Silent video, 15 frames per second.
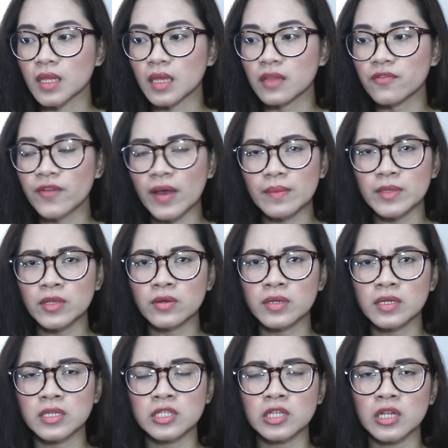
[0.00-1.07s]
The family
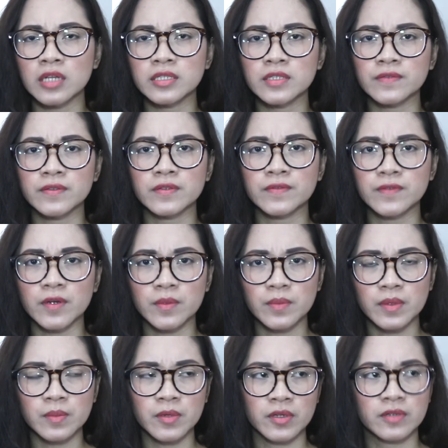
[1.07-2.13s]
unit is a lot different from
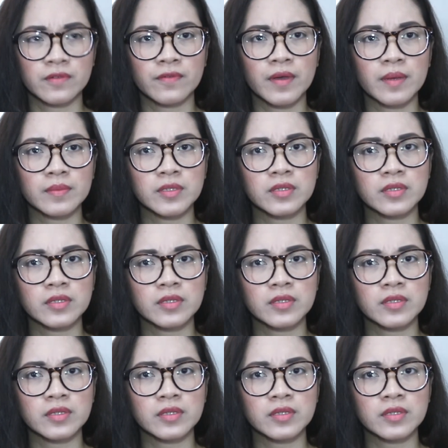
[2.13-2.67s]
the modern family